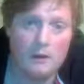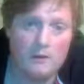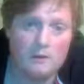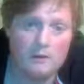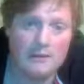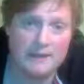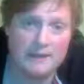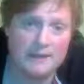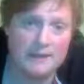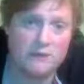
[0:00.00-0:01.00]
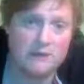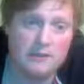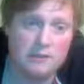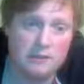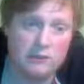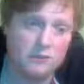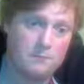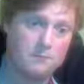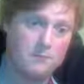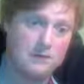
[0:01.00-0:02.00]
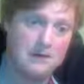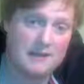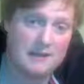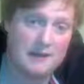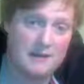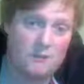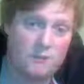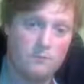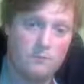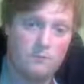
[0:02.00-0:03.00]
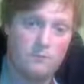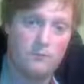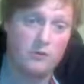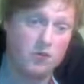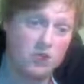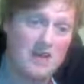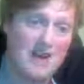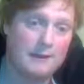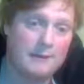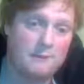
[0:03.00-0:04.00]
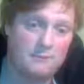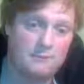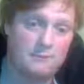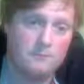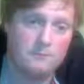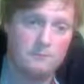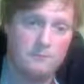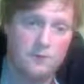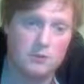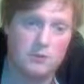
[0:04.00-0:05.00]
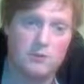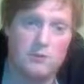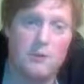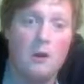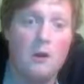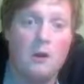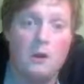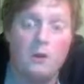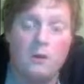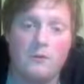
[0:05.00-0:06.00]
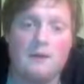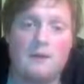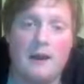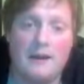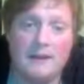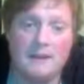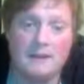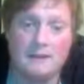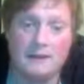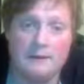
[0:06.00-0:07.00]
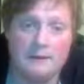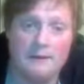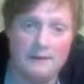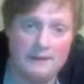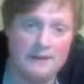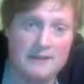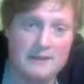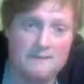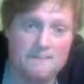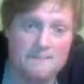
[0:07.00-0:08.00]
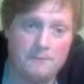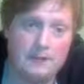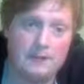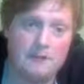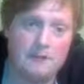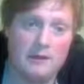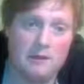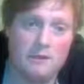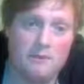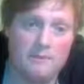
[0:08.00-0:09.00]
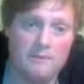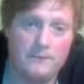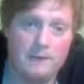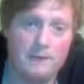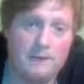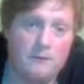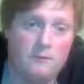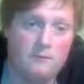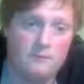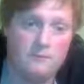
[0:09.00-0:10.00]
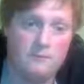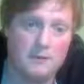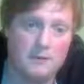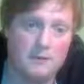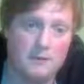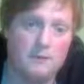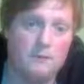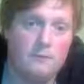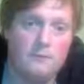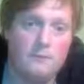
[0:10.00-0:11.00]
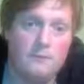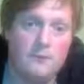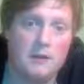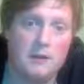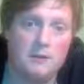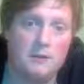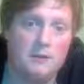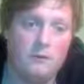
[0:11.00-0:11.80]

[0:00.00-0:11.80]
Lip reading: if I take here, he's going to take here with a check. So this line is like this. Here, here, here, here, here,